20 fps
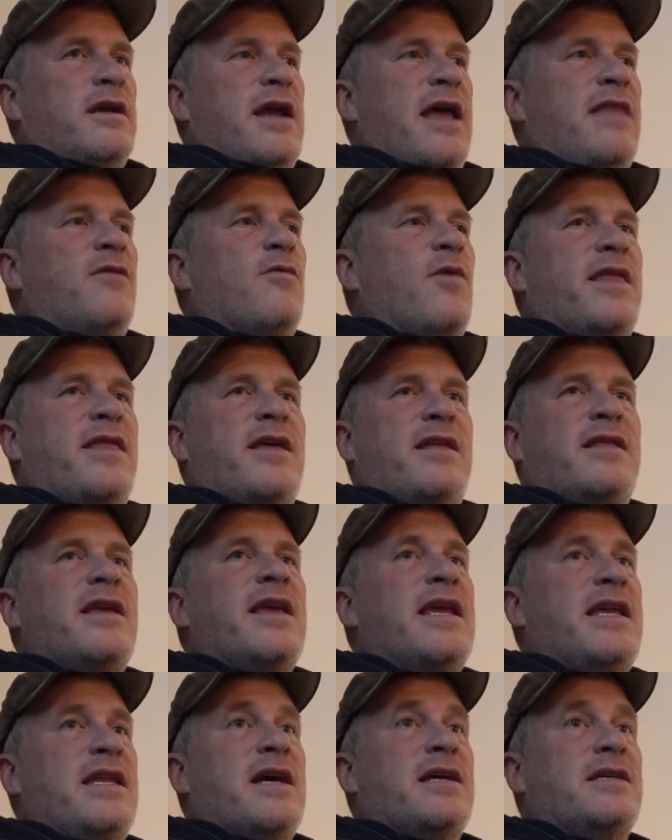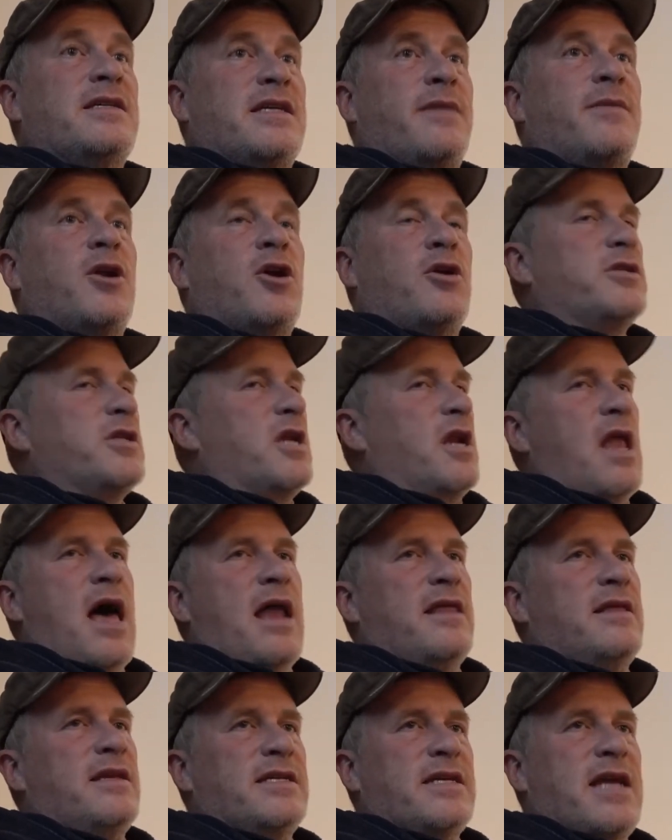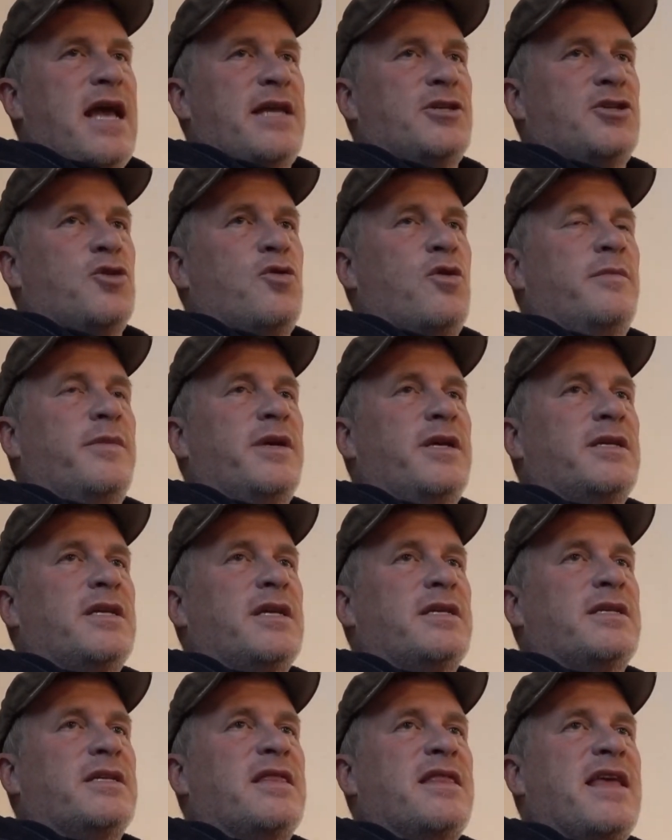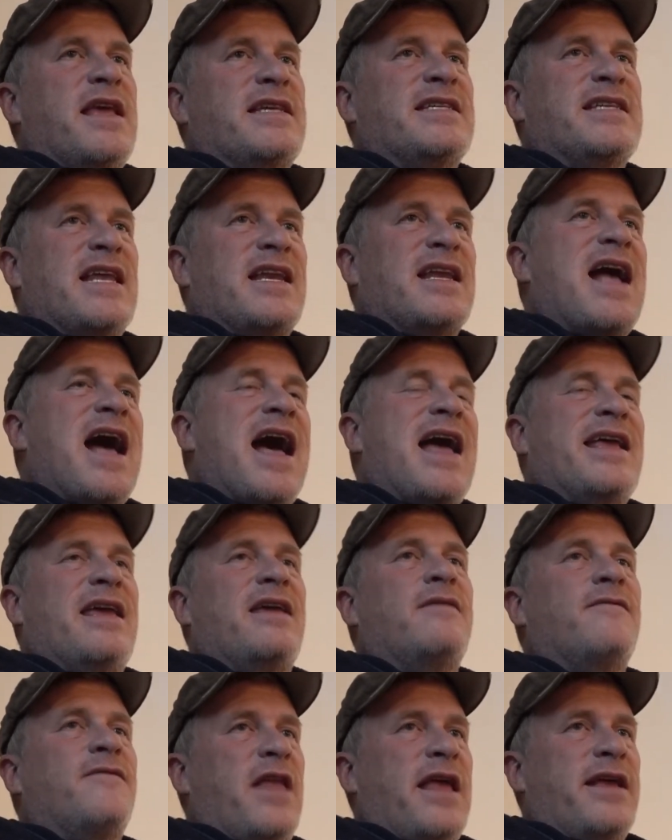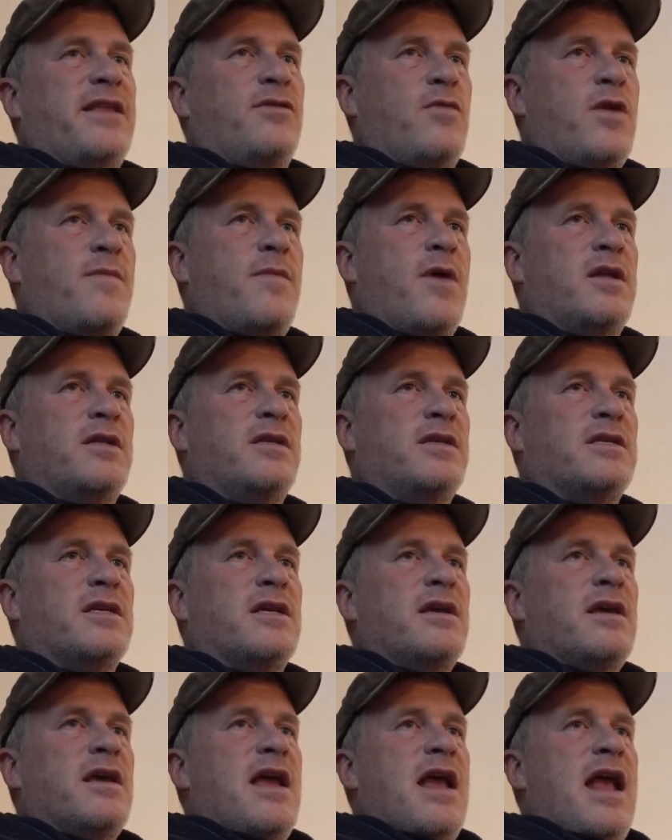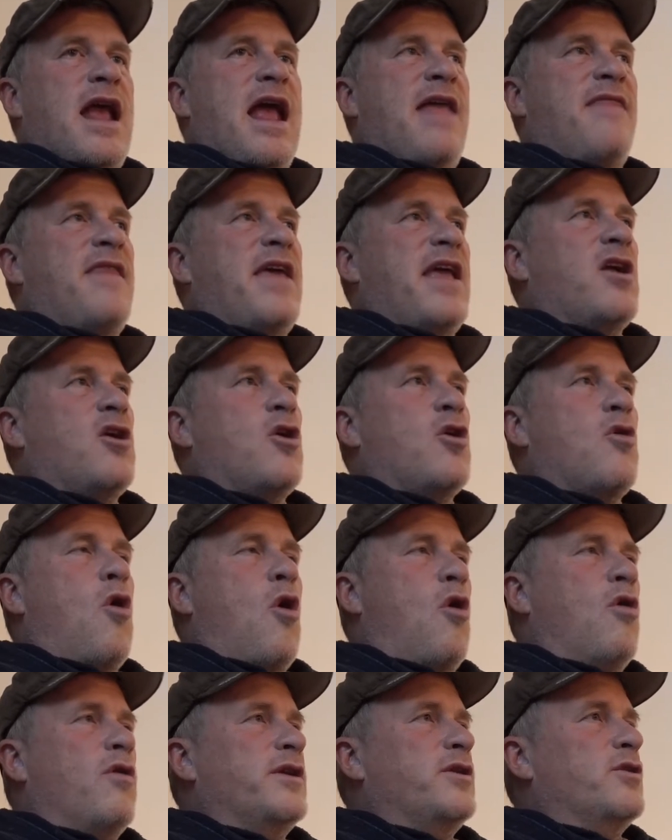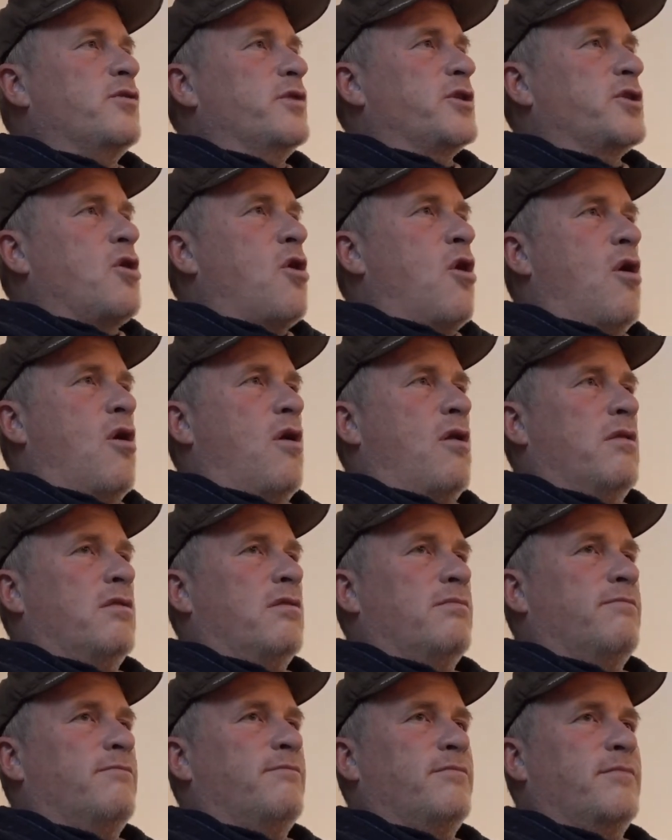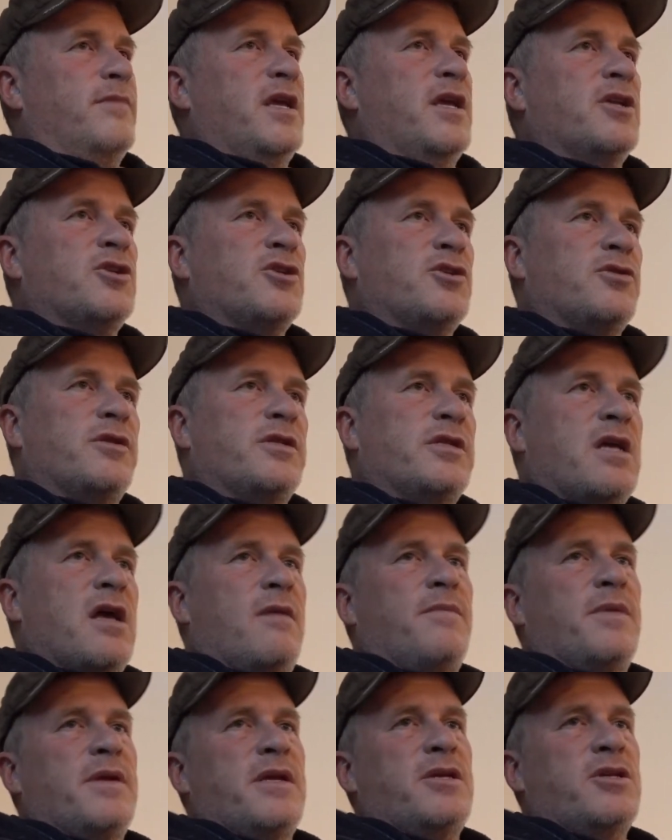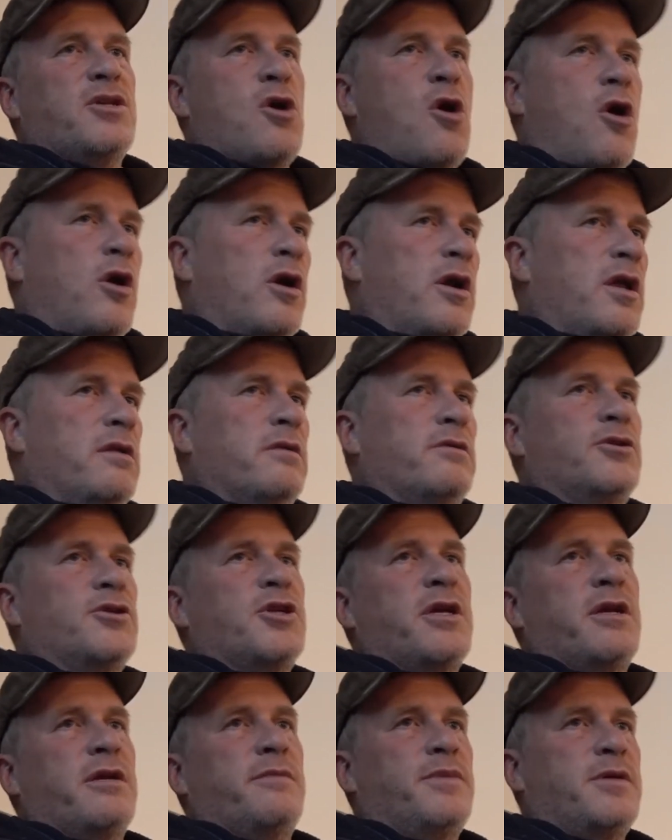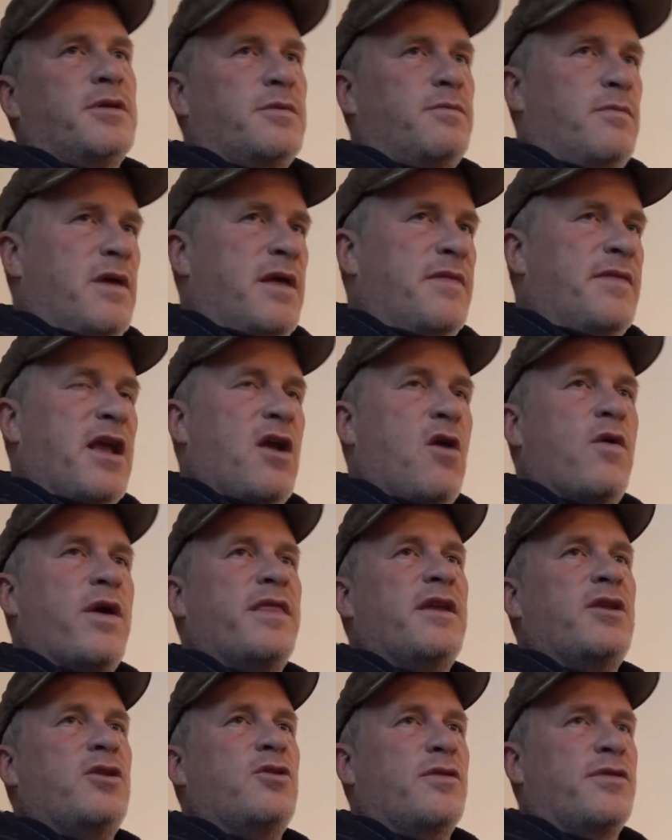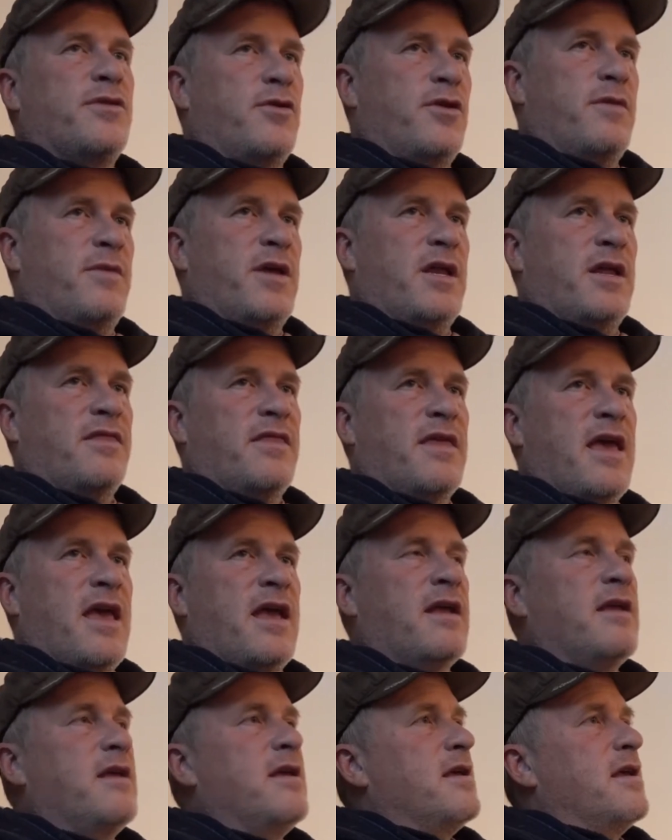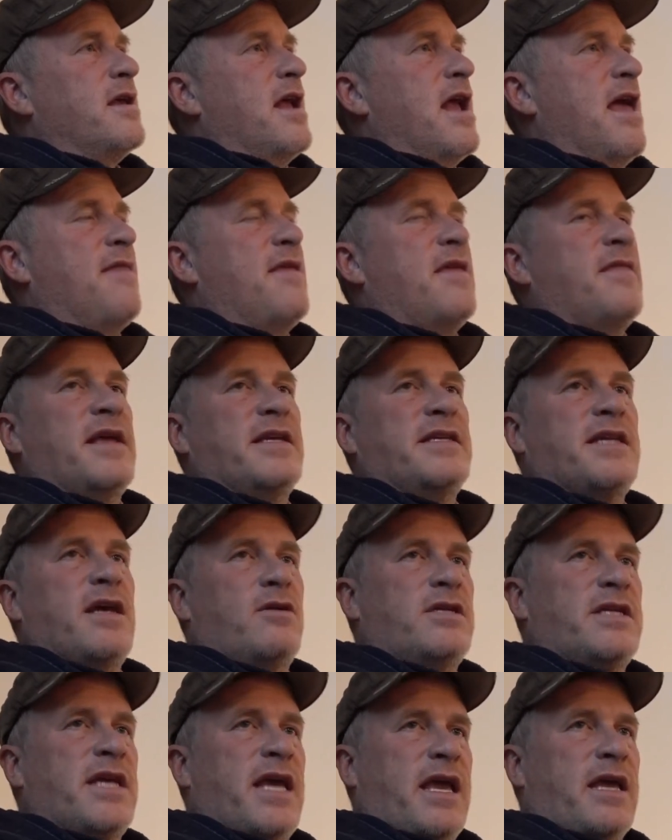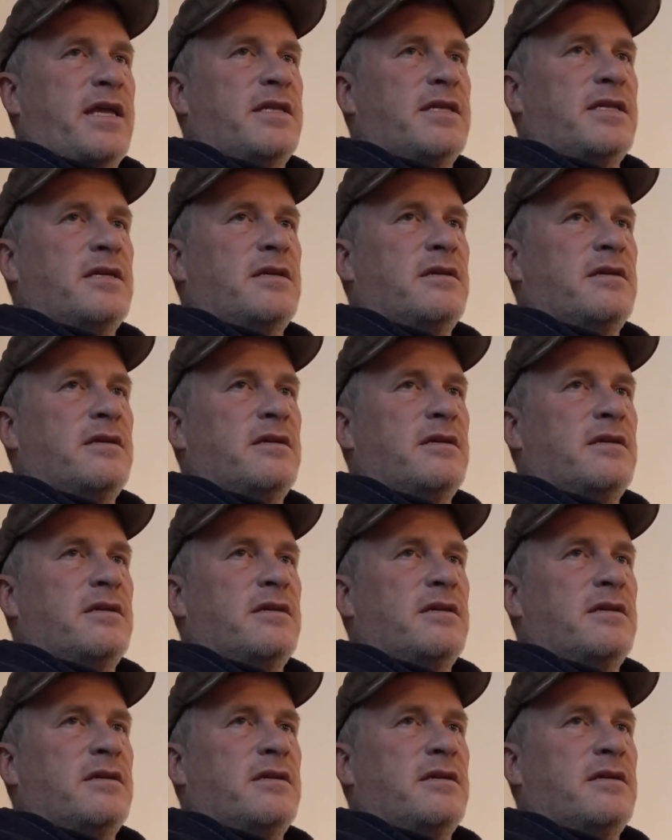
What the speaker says: And the way that he does seminars, and a lot of these guys do them, is they send a guy in for like 3 months, and all they do is call insurance companies, car dealerships, and they go in, they do a 30-minute thing, and then they sell tickets.